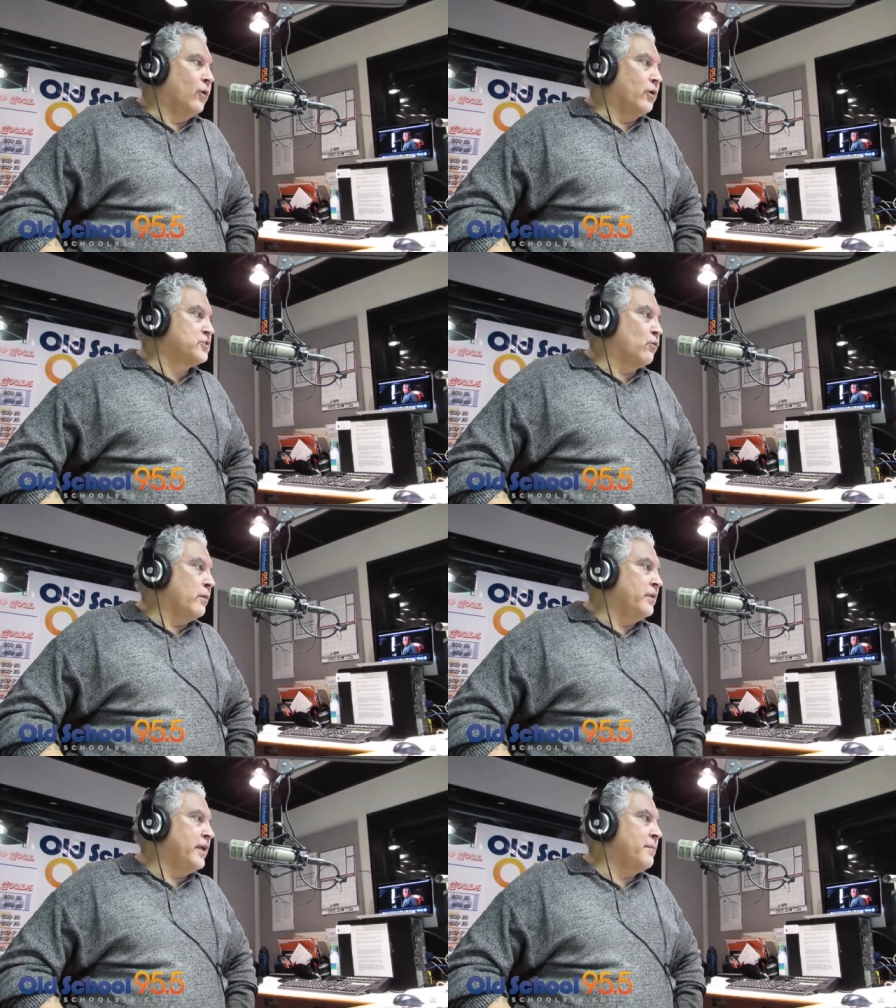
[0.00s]
Well, it's a
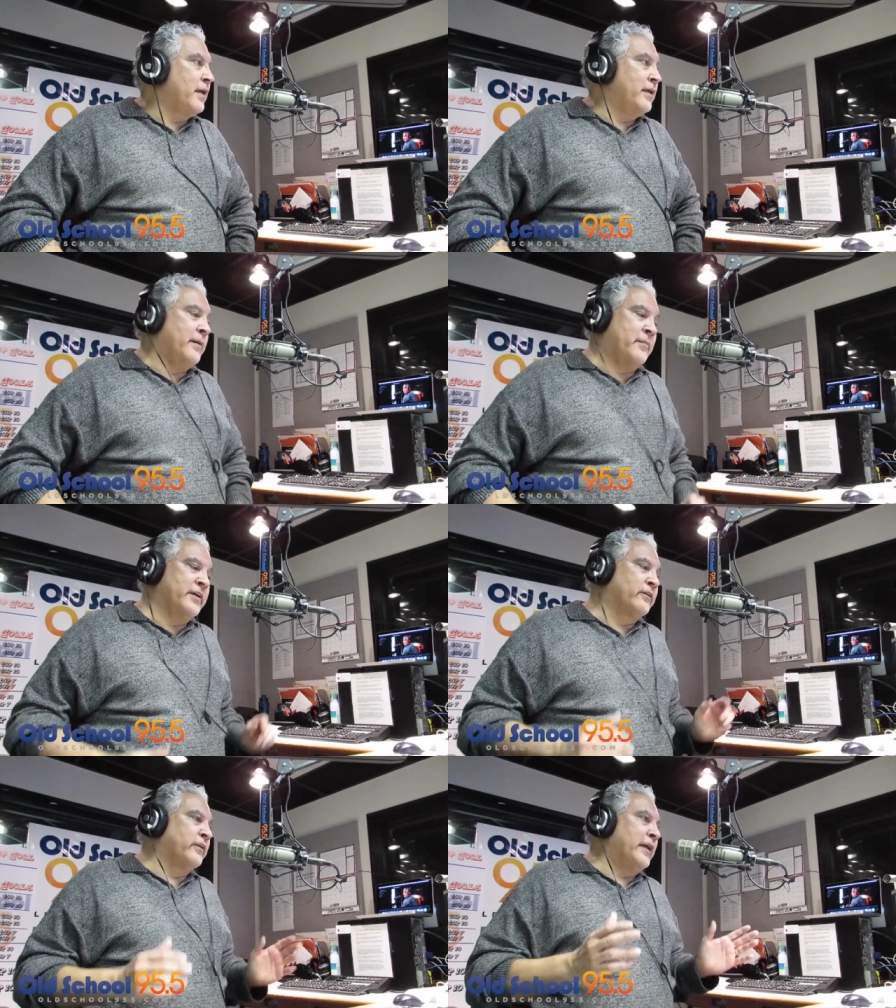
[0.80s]
woman named, I'm going to
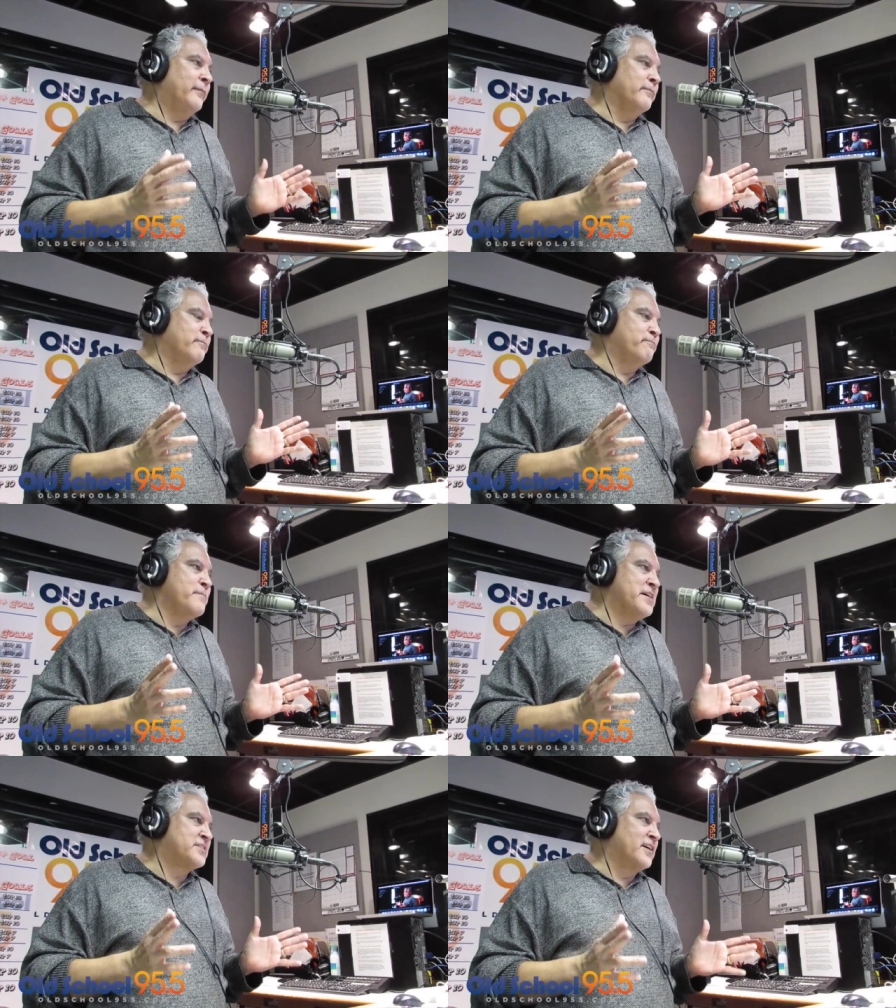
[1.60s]
get her name
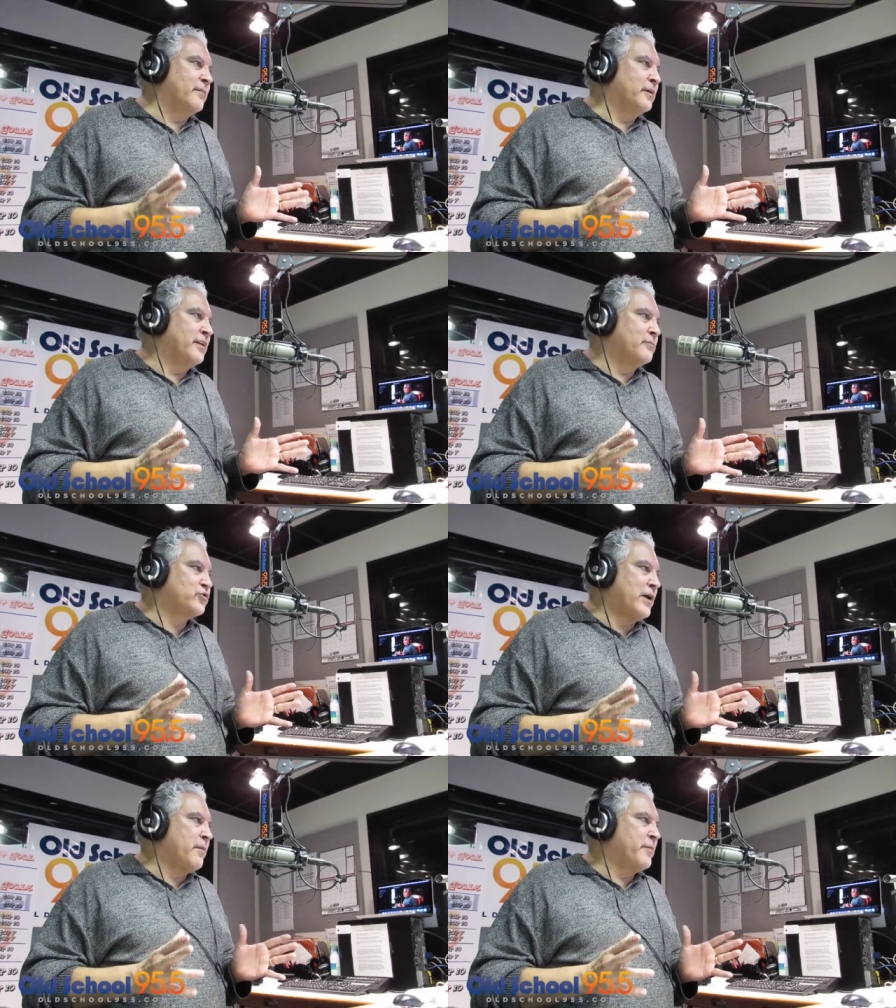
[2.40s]
messed up, but I'm
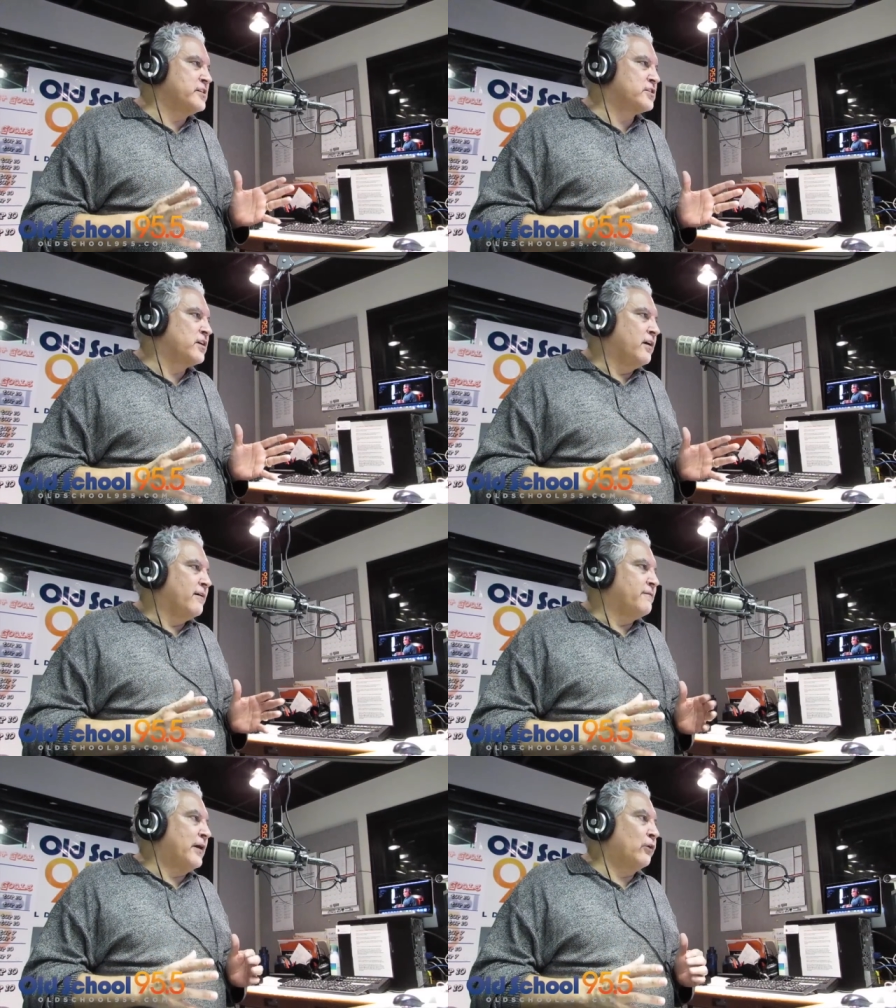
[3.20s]
trying my best.
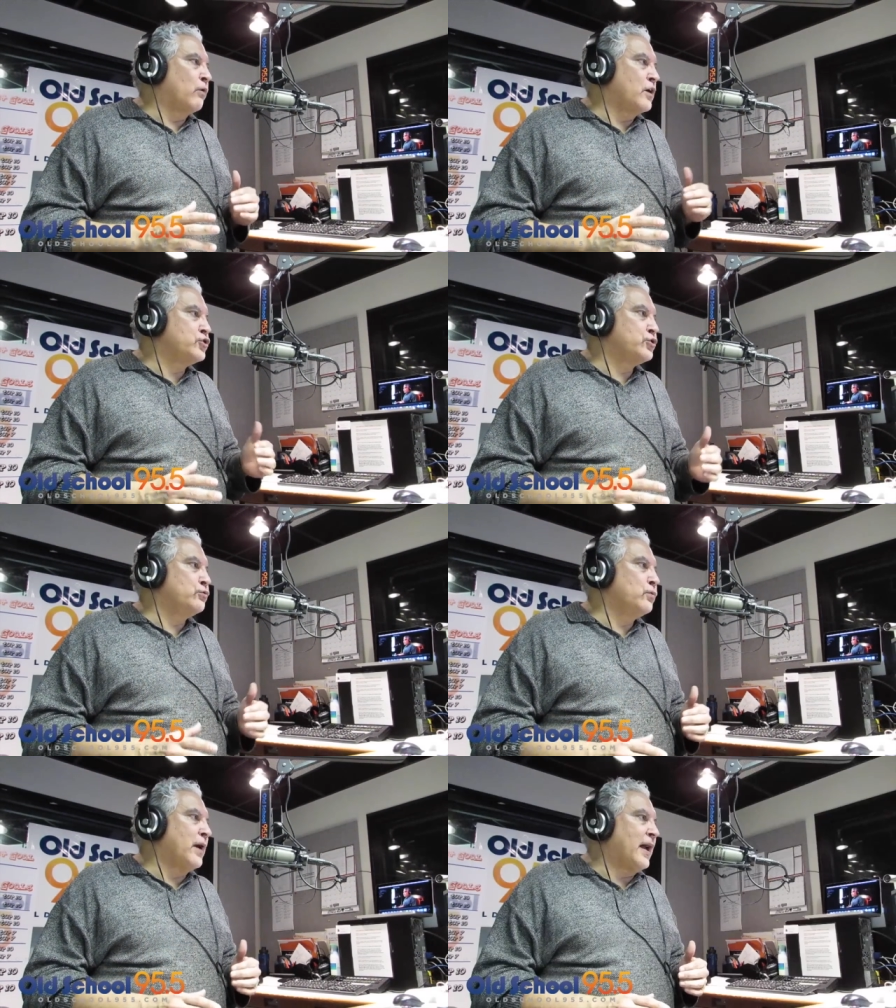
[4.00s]

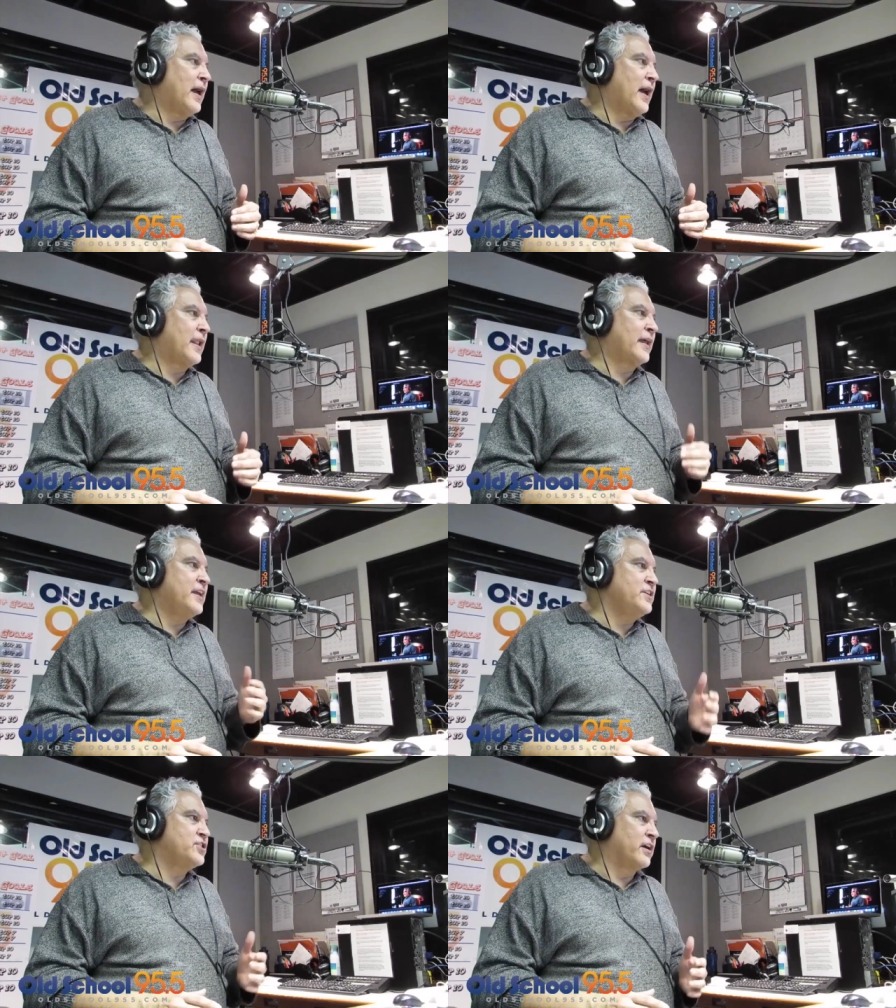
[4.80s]
Folorunsho
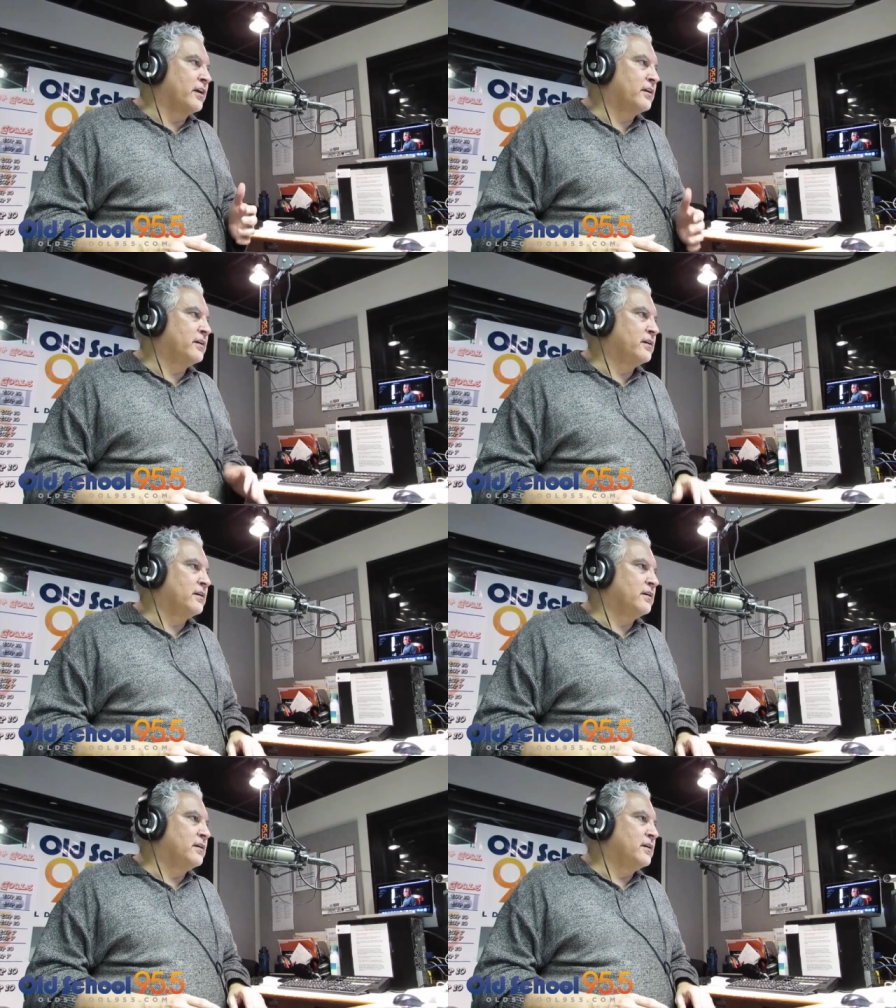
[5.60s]
Alakija,
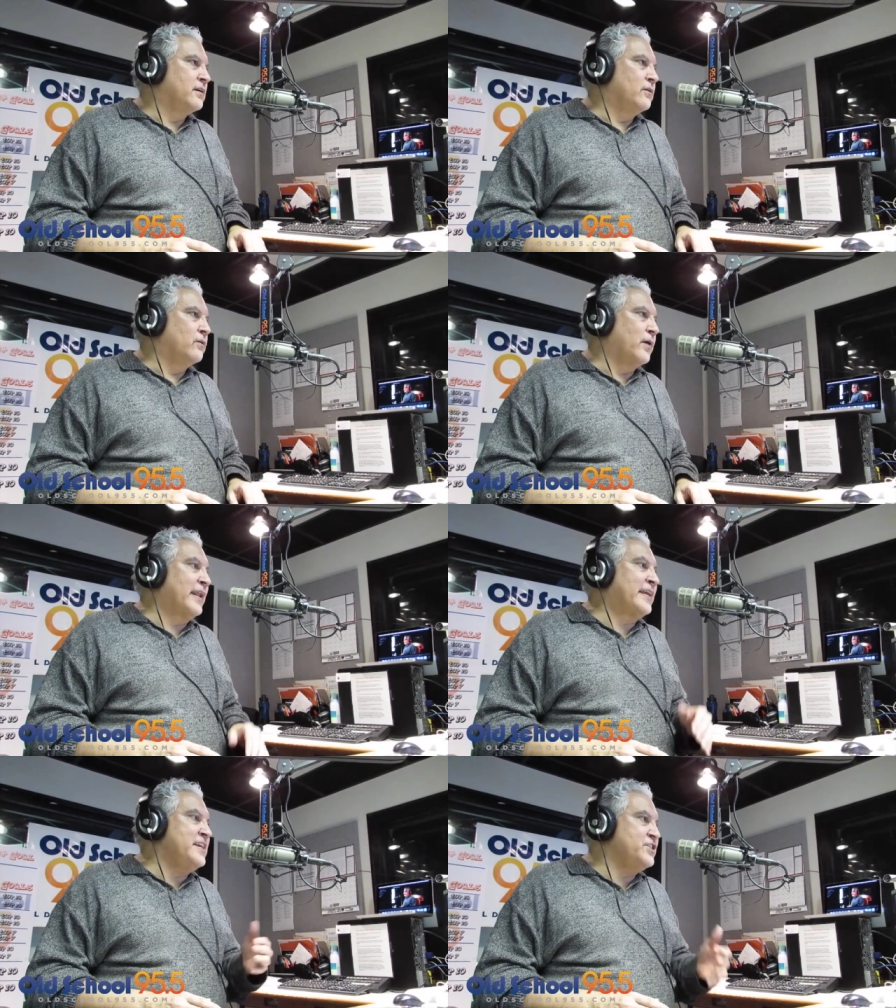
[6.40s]
or
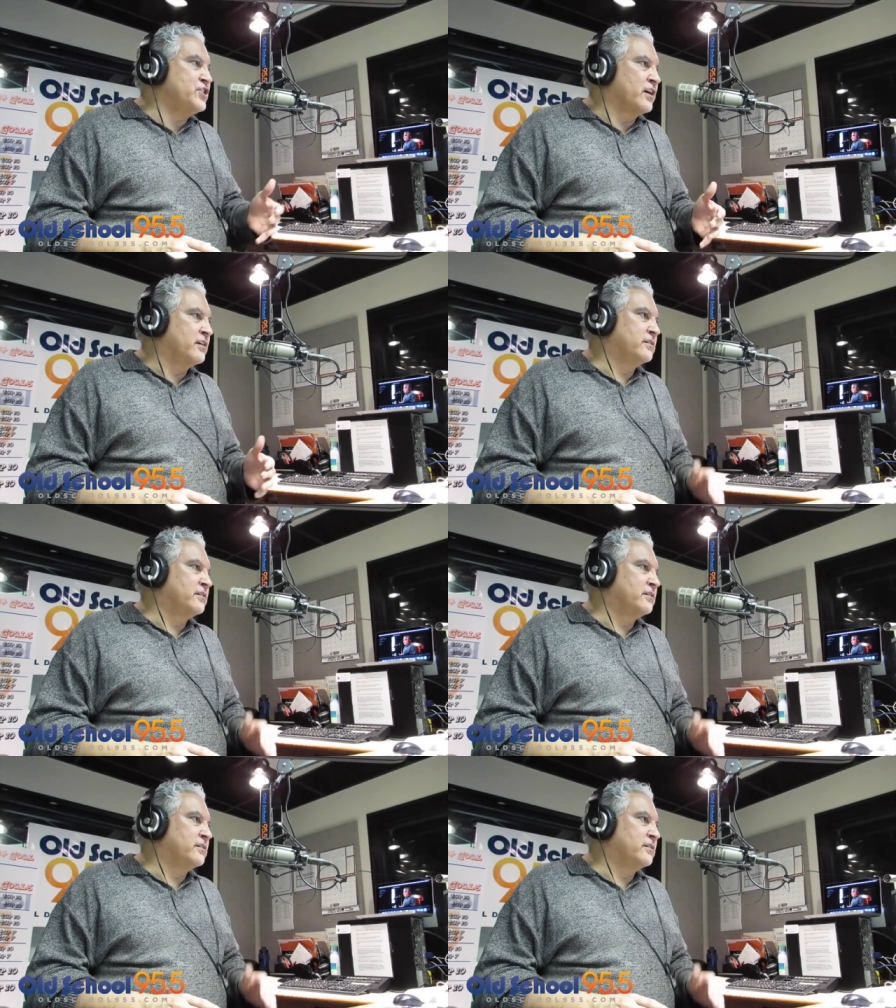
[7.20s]
Alakija.